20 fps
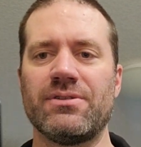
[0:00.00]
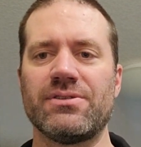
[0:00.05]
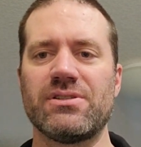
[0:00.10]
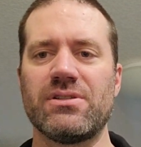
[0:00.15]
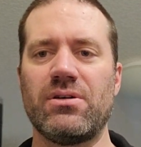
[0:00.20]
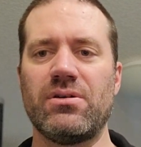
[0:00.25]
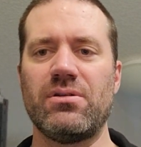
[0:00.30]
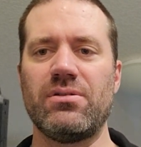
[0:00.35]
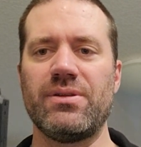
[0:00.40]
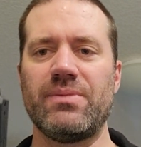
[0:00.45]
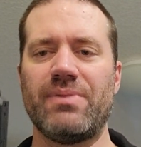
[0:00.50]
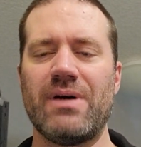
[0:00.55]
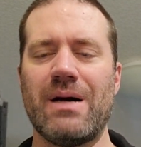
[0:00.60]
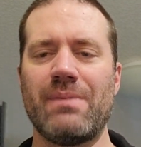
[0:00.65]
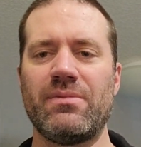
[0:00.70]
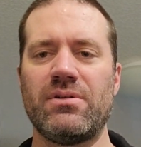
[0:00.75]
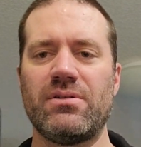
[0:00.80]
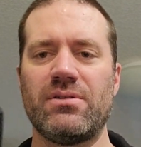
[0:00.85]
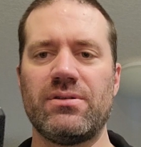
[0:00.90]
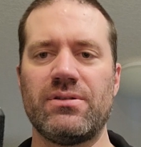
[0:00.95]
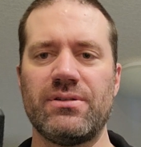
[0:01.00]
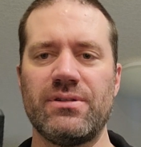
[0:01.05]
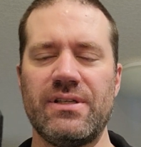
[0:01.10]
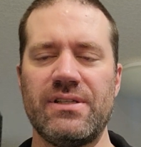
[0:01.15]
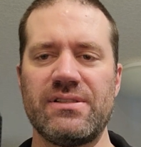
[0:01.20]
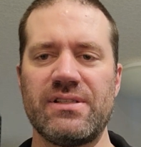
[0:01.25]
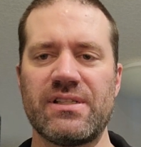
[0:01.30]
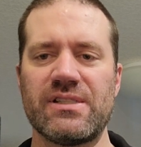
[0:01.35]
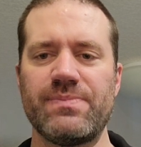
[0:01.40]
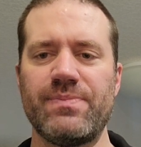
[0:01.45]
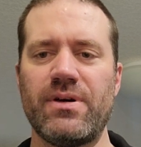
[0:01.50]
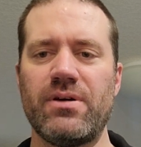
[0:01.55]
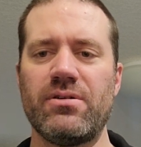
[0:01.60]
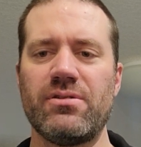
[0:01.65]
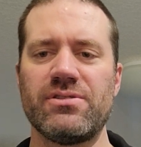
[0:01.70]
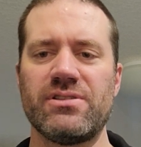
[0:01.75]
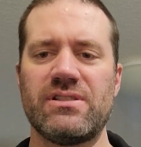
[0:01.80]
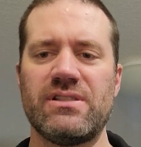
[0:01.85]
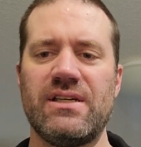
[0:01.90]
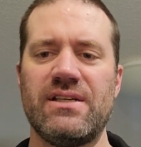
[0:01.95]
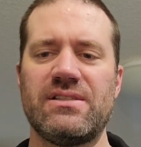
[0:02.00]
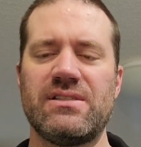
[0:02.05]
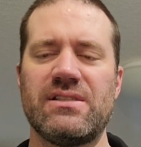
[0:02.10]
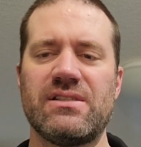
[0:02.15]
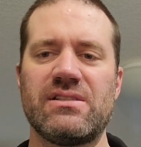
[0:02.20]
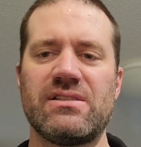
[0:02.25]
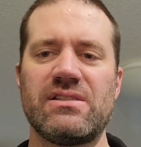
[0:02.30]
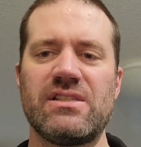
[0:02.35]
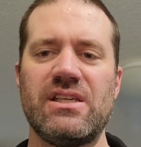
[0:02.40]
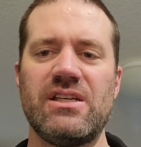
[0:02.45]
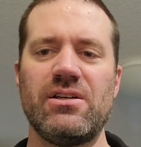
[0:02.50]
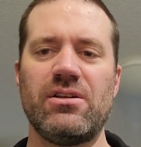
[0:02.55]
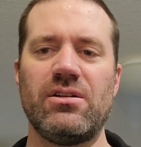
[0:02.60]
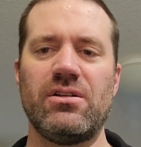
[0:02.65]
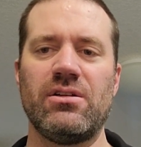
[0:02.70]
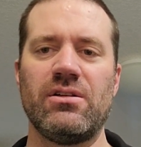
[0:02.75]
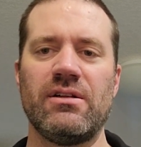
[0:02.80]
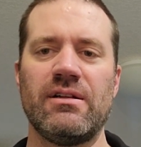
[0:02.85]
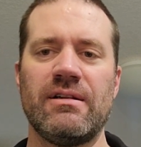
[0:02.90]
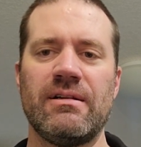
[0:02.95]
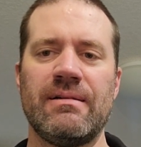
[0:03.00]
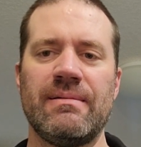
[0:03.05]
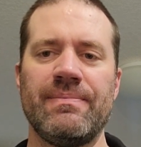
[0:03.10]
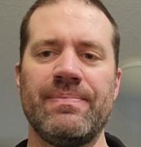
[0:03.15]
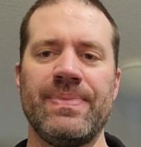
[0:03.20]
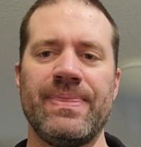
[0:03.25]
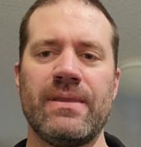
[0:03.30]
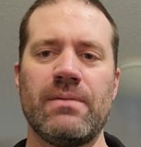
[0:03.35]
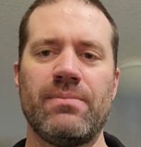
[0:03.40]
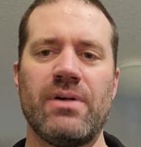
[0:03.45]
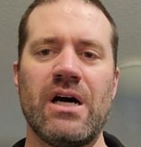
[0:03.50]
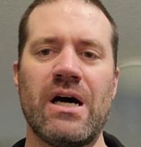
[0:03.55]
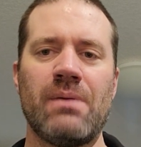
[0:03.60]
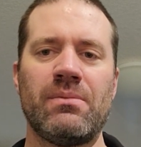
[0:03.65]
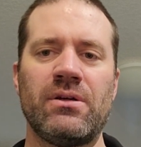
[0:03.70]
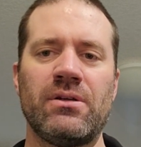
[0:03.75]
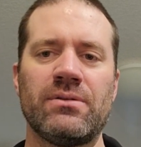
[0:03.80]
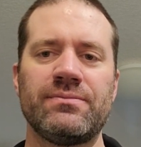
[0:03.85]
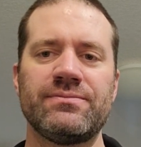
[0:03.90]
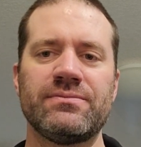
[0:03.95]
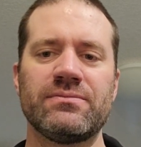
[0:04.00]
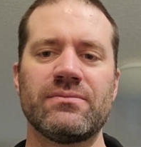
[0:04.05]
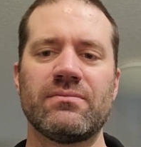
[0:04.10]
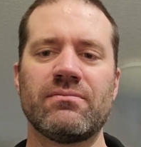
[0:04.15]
So the pommel is exposed. It's a steel pommel.